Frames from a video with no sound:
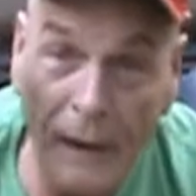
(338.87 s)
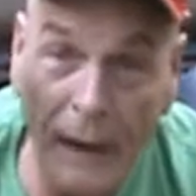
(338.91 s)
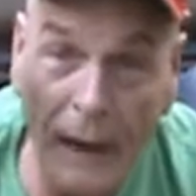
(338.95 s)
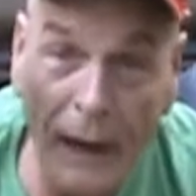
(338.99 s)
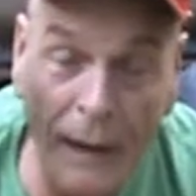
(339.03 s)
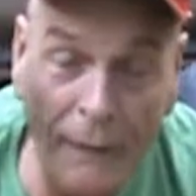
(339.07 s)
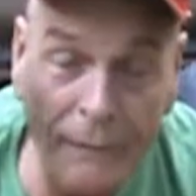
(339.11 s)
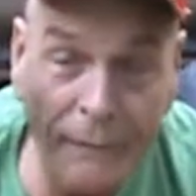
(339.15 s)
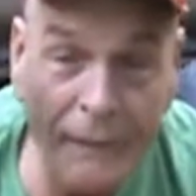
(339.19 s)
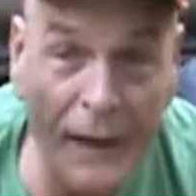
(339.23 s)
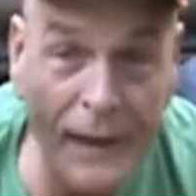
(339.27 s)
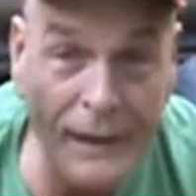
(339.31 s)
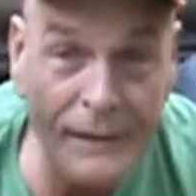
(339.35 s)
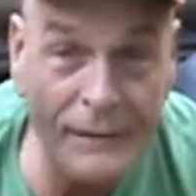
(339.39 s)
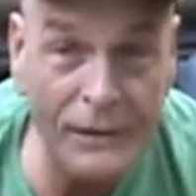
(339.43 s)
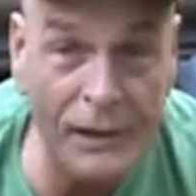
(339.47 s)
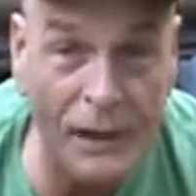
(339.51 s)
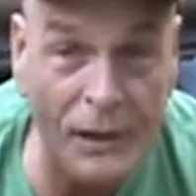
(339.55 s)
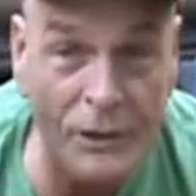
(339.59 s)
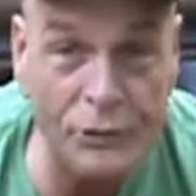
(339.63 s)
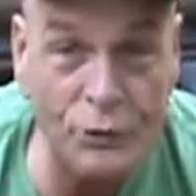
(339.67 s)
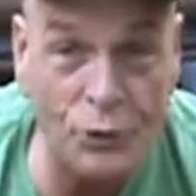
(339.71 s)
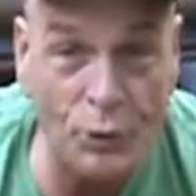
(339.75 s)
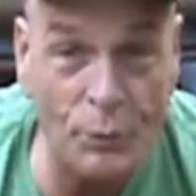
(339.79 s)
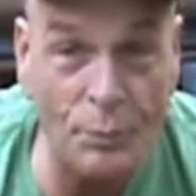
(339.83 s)
on that
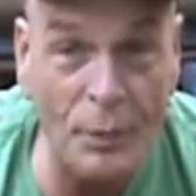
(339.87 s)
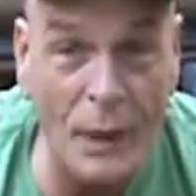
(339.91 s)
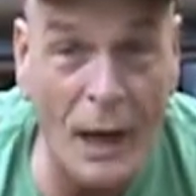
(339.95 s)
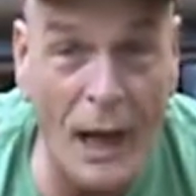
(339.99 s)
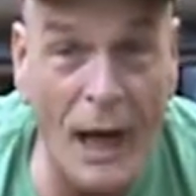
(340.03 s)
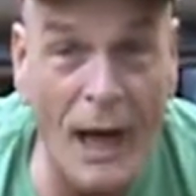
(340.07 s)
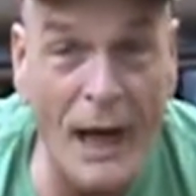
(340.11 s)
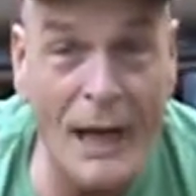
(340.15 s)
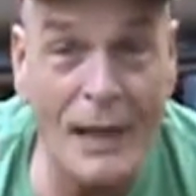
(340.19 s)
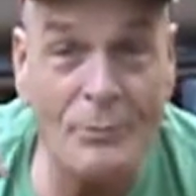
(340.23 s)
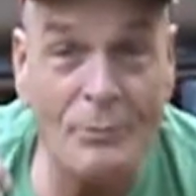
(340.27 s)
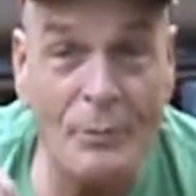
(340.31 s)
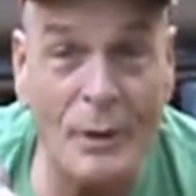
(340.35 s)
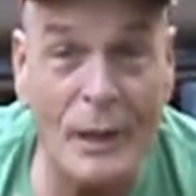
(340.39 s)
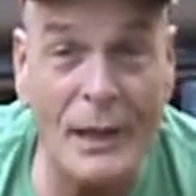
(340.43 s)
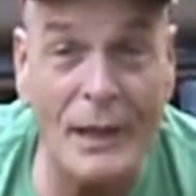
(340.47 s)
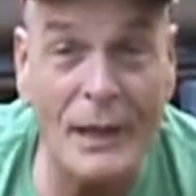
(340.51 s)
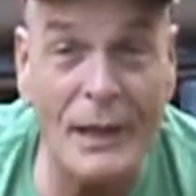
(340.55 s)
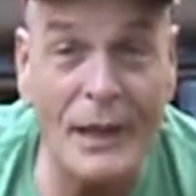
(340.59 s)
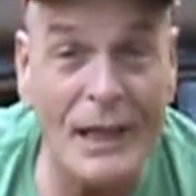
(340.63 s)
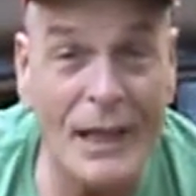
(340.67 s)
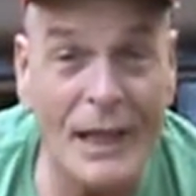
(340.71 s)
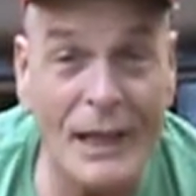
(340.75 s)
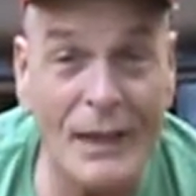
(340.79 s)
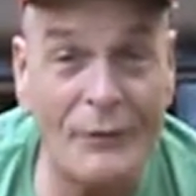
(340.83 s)
Tundra behind
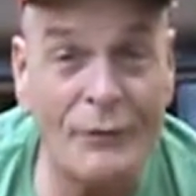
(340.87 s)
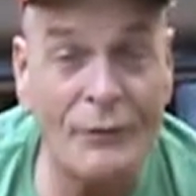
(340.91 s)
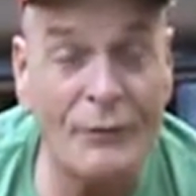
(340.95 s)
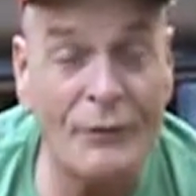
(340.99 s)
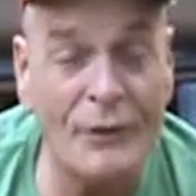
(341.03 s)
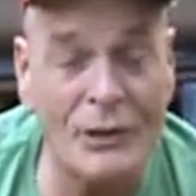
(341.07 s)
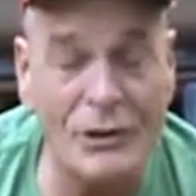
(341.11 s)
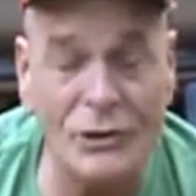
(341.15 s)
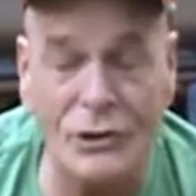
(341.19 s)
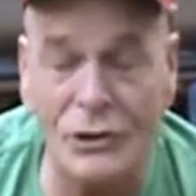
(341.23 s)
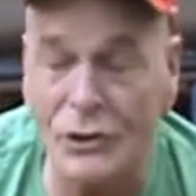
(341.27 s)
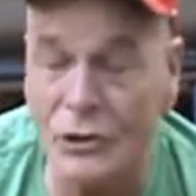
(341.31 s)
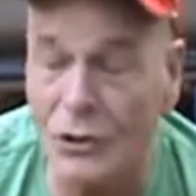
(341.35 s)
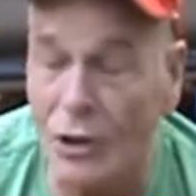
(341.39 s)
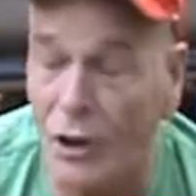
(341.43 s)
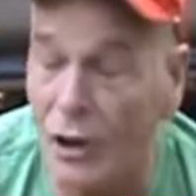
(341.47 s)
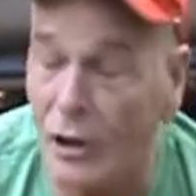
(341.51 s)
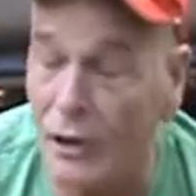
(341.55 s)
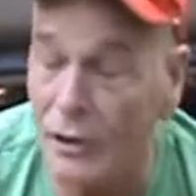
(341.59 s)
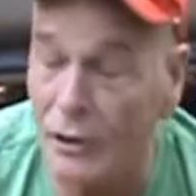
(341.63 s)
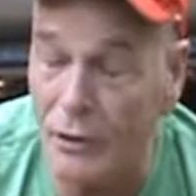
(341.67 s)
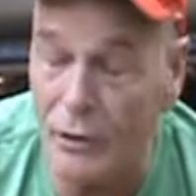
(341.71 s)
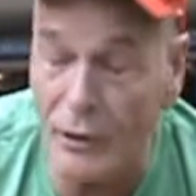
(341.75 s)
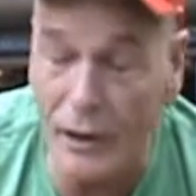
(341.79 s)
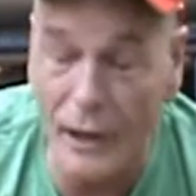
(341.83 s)
me, if the
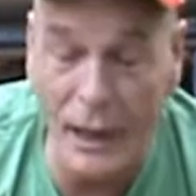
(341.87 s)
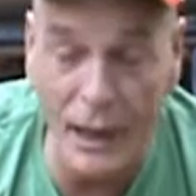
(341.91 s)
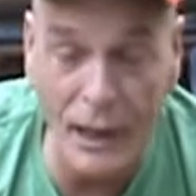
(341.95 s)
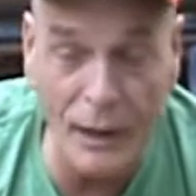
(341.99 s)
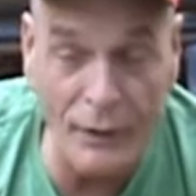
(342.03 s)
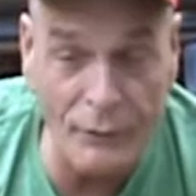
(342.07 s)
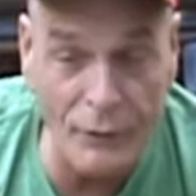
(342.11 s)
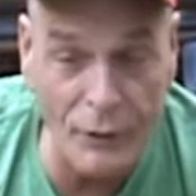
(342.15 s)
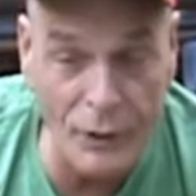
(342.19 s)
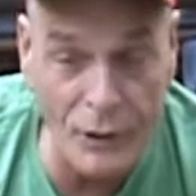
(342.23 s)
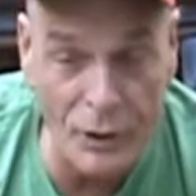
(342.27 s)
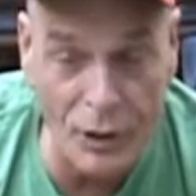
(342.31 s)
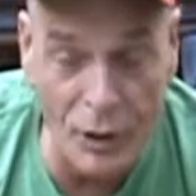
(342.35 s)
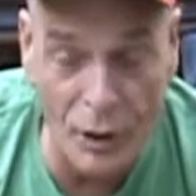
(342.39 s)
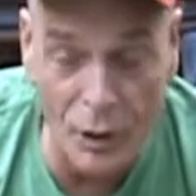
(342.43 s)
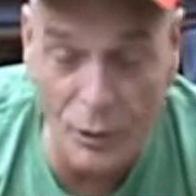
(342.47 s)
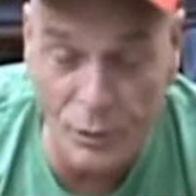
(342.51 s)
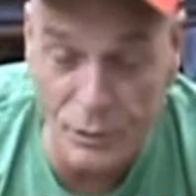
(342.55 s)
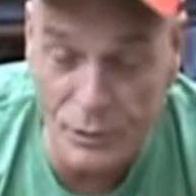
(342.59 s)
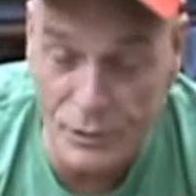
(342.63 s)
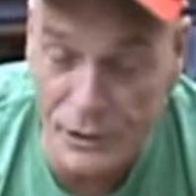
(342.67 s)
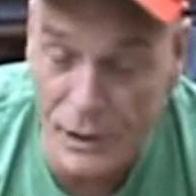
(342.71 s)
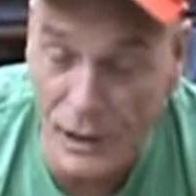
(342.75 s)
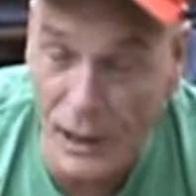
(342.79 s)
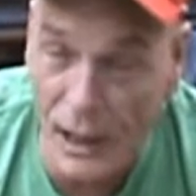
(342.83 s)
starter ever
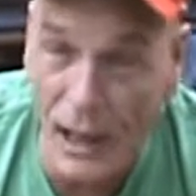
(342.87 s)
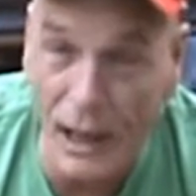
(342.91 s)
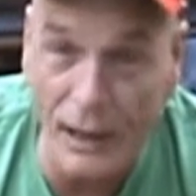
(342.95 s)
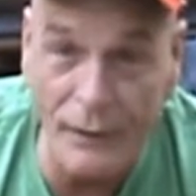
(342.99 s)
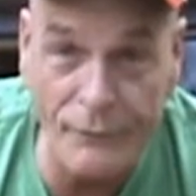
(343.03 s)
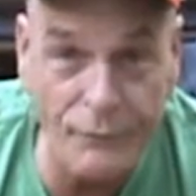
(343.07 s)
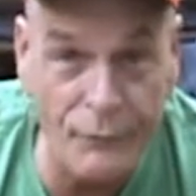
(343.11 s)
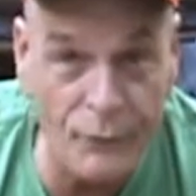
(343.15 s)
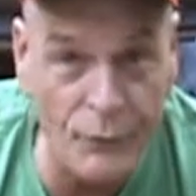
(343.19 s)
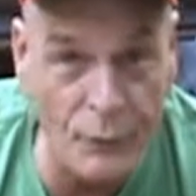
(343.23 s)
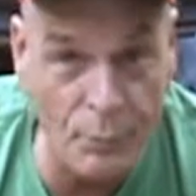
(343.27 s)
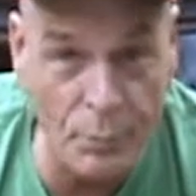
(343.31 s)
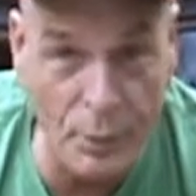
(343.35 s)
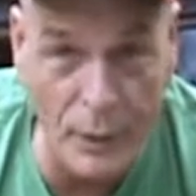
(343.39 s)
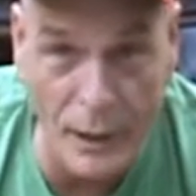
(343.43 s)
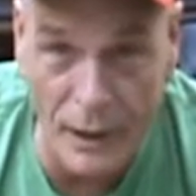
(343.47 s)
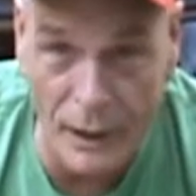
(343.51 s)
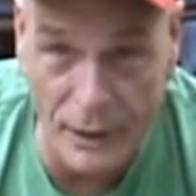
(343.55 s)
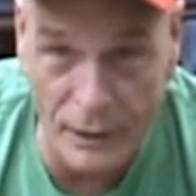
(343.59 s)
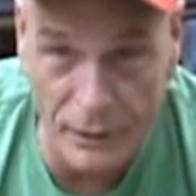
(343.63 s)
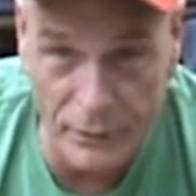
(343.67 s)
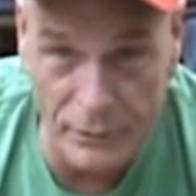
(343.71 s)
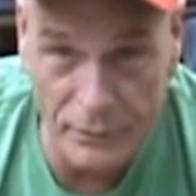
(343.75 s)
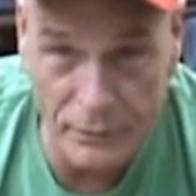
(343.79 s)
goes, God forbid,